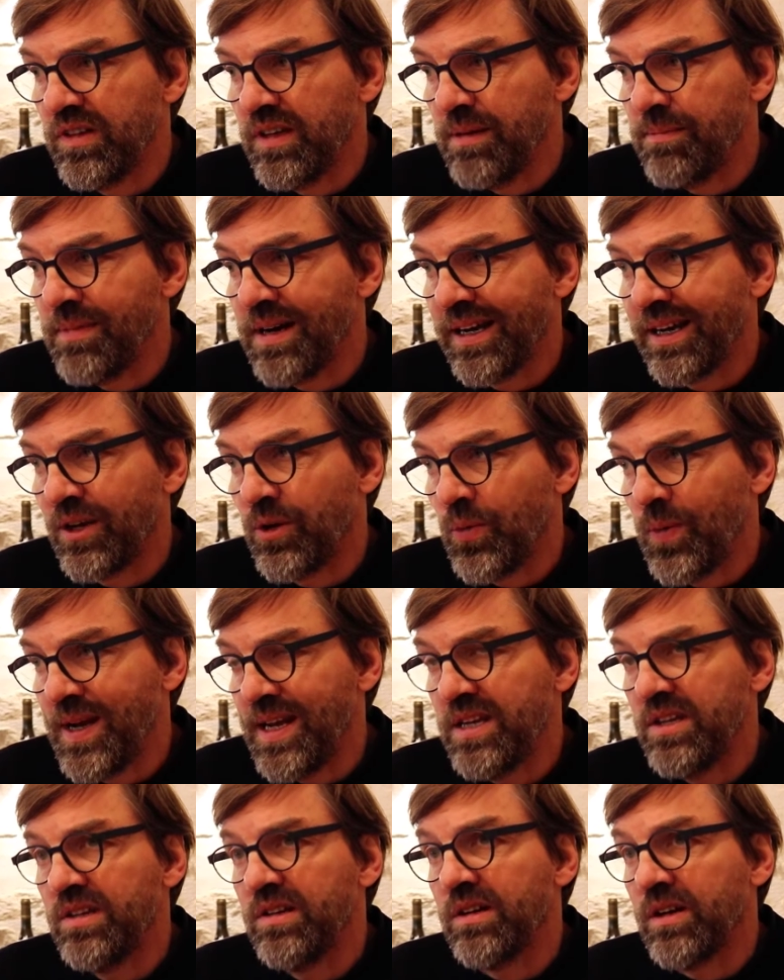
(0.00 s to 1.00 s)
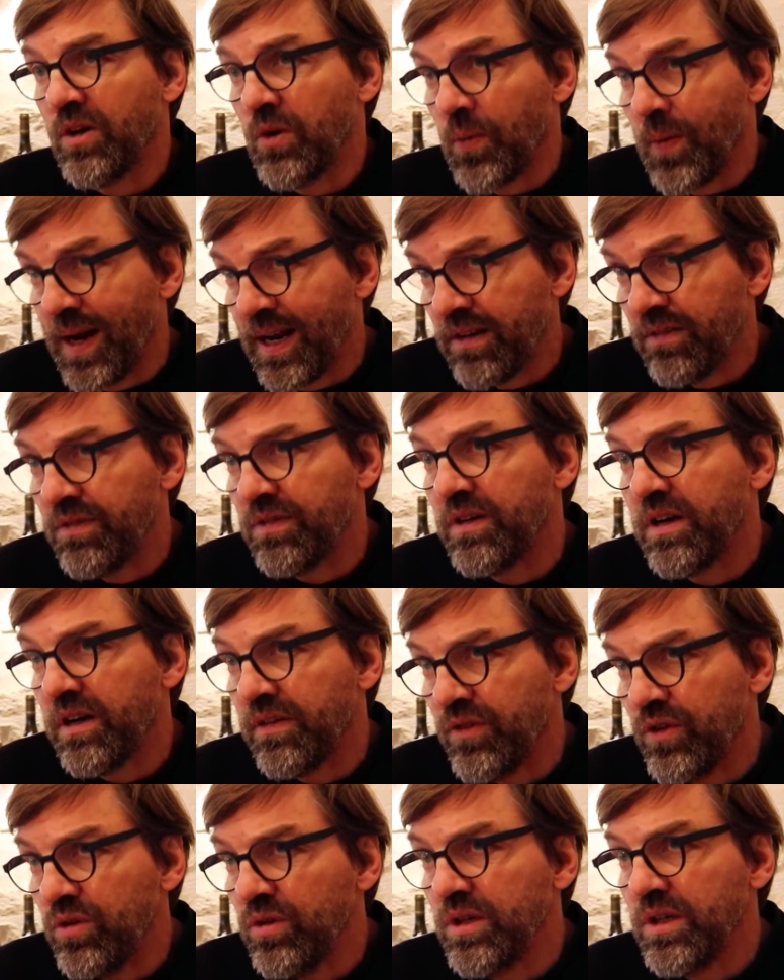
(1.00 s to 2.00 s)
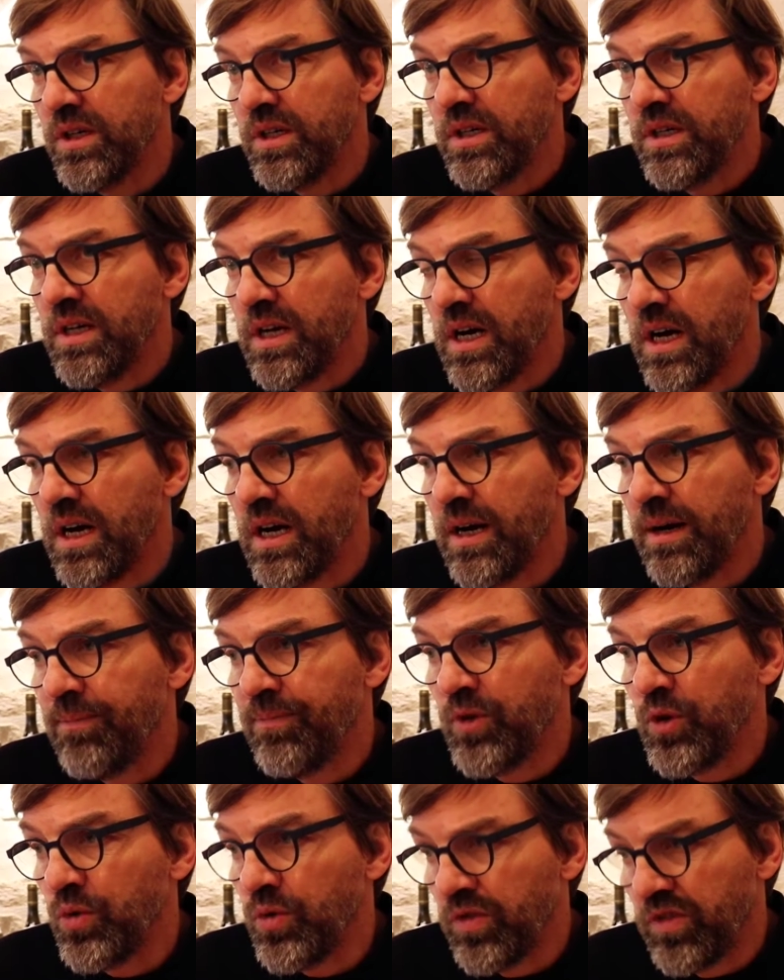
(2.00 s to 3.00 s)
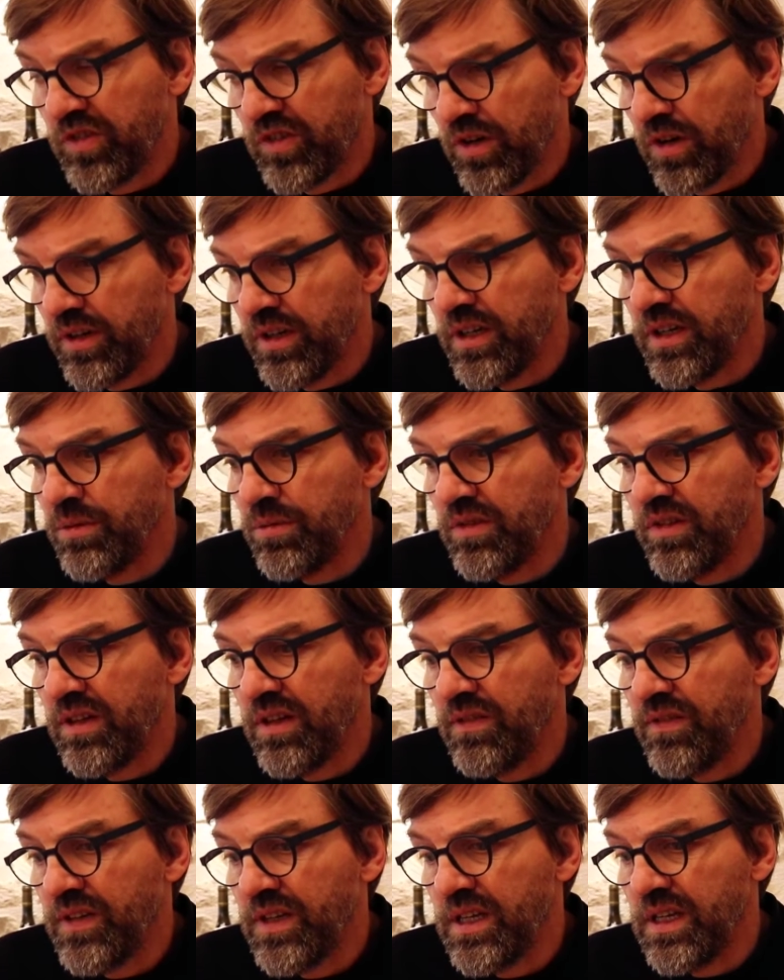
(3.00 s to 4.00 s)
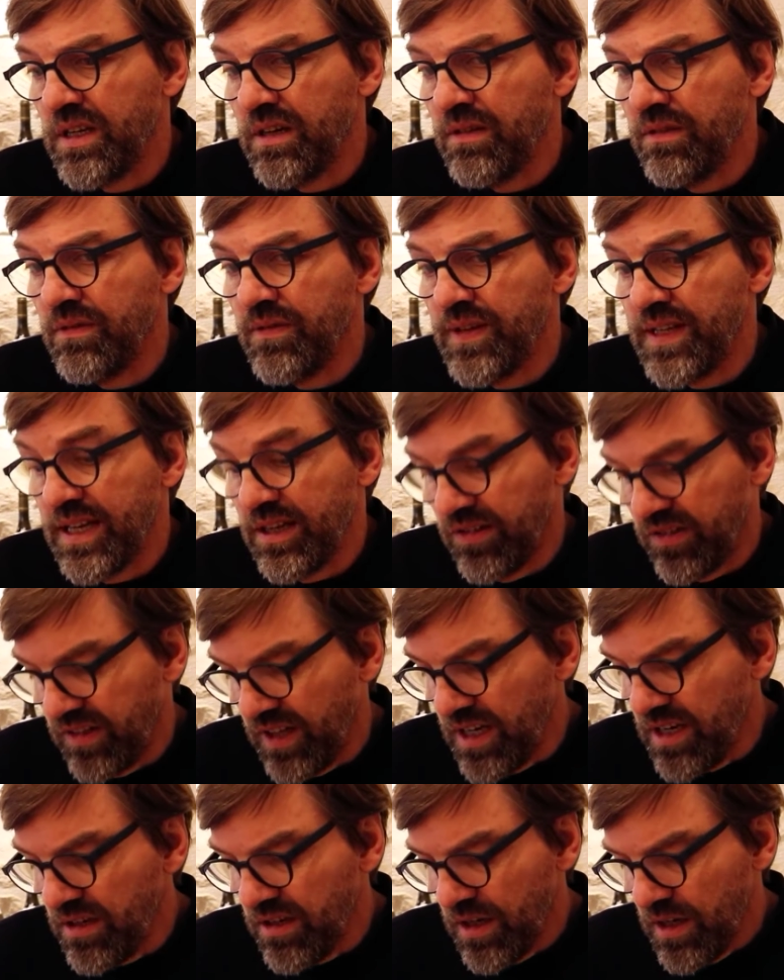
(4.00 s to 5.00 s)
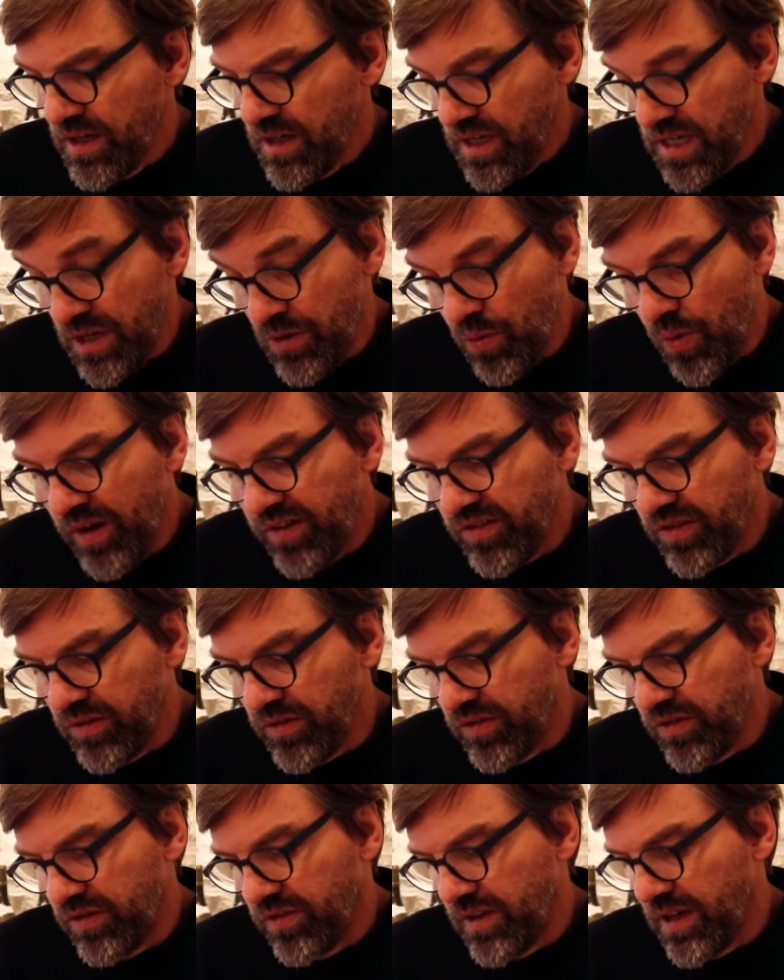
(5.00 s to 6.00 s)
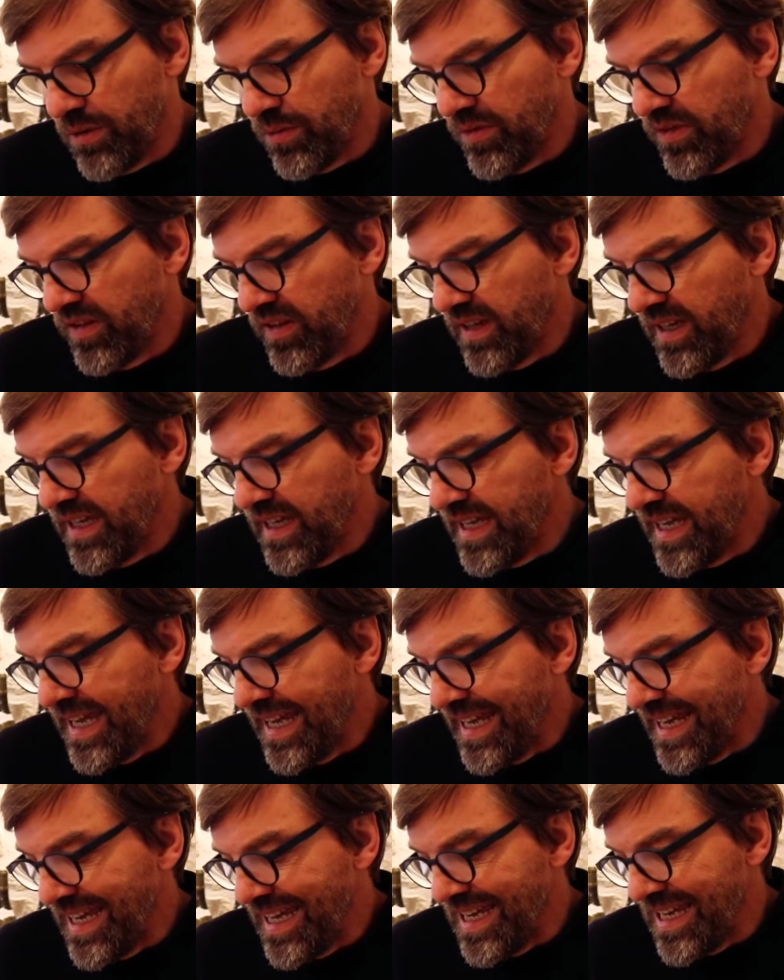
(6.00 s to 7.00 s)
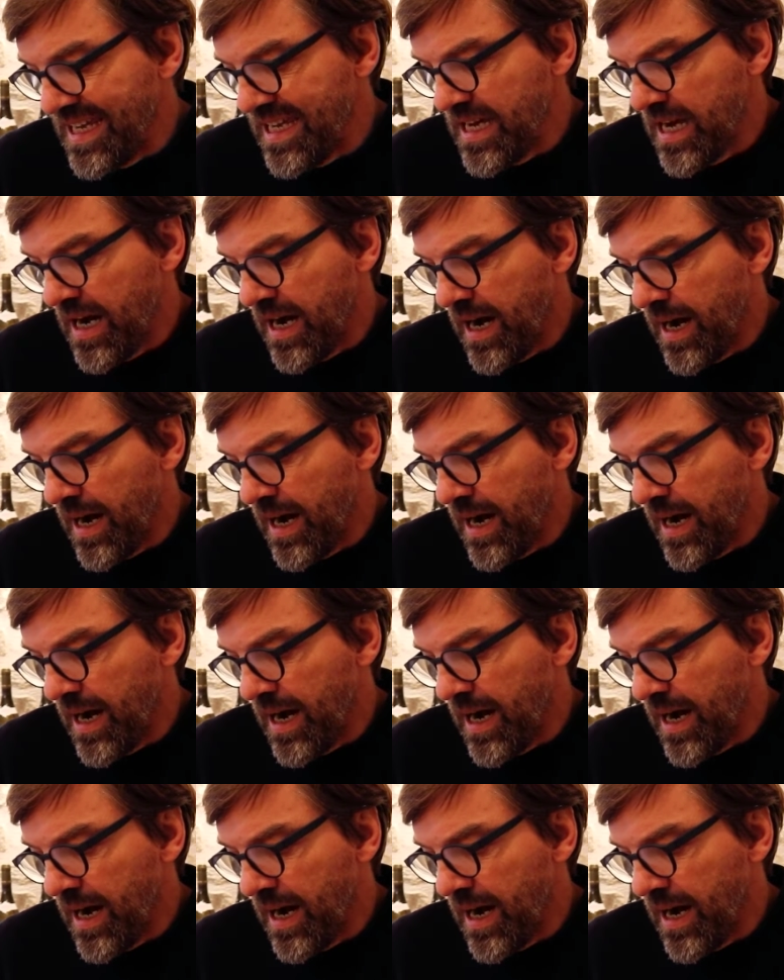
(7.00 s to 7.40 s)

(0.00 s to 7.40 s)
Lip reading: say, my great grandfather, who started, I would say, the estate. He wasn't, I would say, a